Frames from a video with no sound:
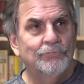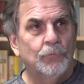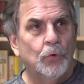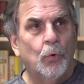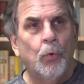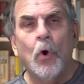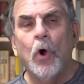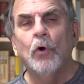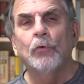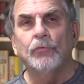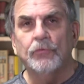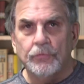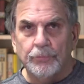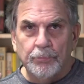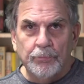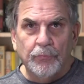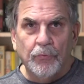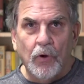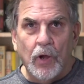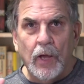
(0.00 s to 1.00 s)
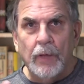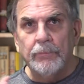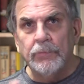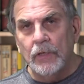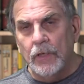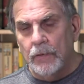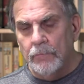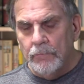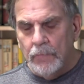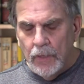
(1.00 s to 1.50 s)
quote,
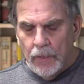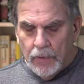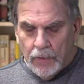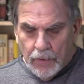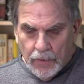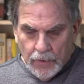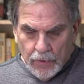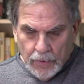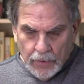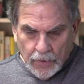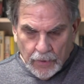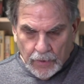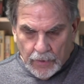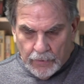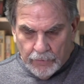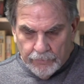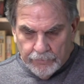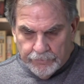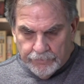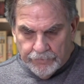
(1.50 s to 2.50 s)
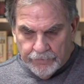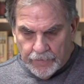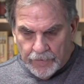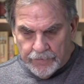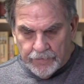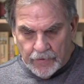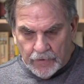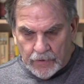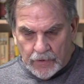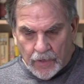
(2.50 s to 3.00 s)
problem
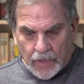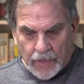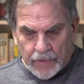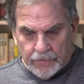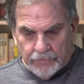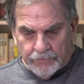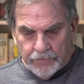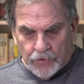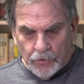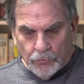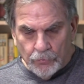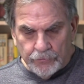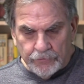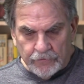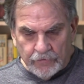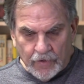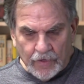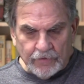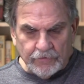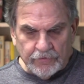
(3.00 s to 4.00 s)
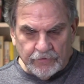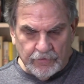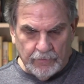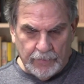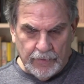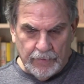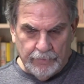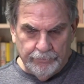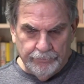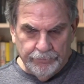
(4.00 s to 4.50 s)
of the God of the Old
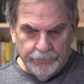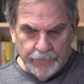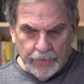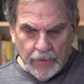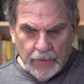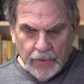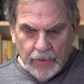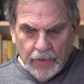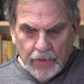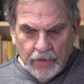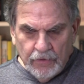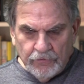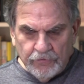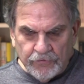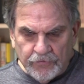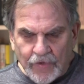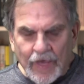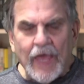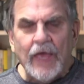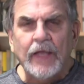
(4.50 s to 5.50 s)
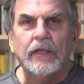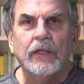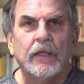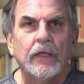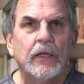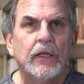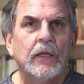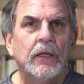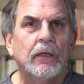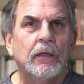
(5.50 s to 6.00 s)
Testament.
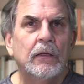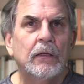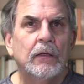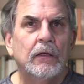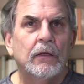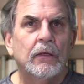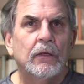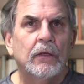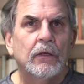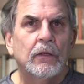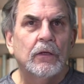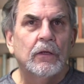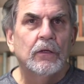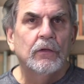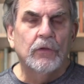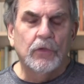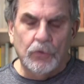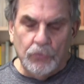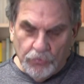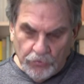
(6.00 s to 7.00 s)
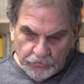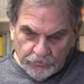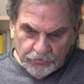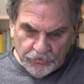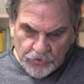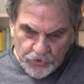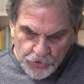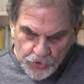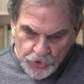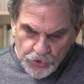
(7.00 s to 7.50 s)
Sadly, the
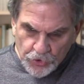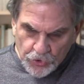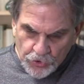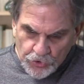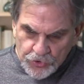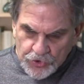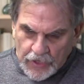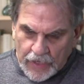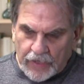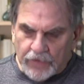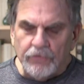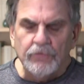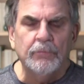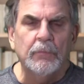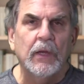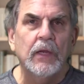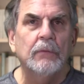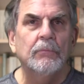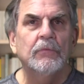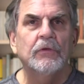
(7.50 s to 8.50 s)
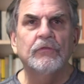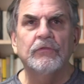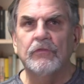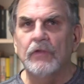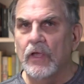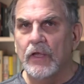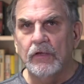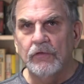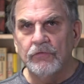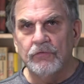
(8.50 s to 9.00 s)
Christian church has made
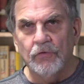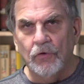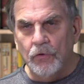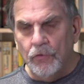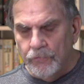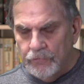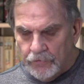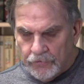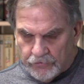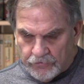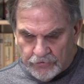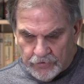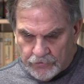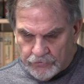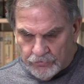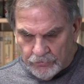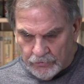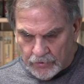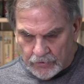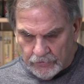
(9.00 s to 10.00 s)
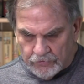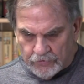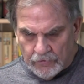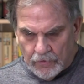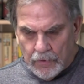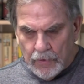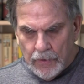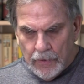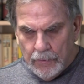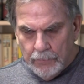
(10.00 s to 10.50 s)
mistakes over the centuries,
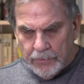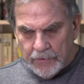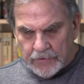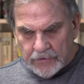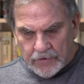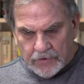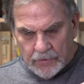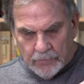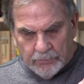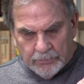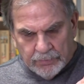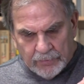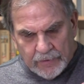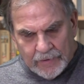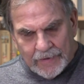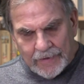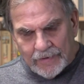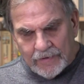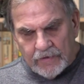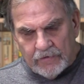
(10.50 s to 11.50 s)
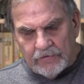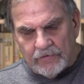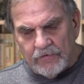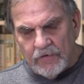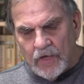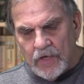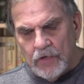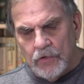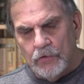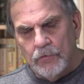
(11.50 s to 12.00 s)
but to completely
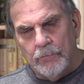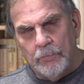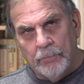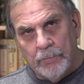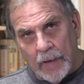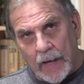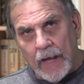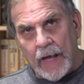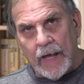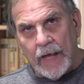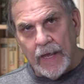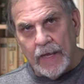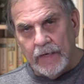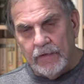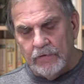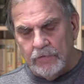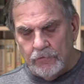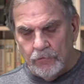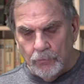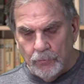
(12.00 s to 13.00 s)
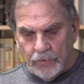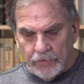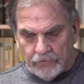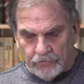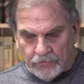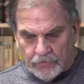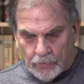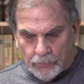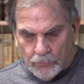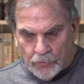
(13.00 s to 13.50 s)
say goodbye to what
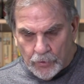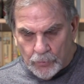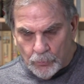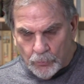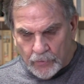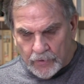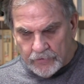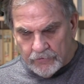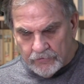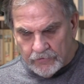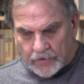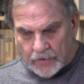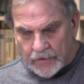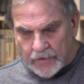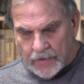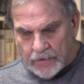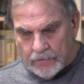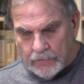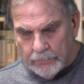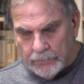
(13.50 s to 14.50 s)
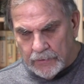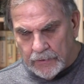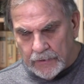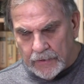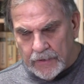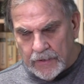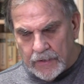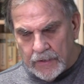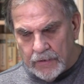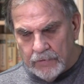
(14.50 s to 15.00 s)
someone once claimed to
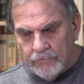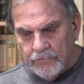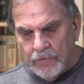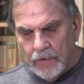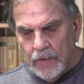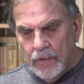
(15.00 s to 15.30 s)
believe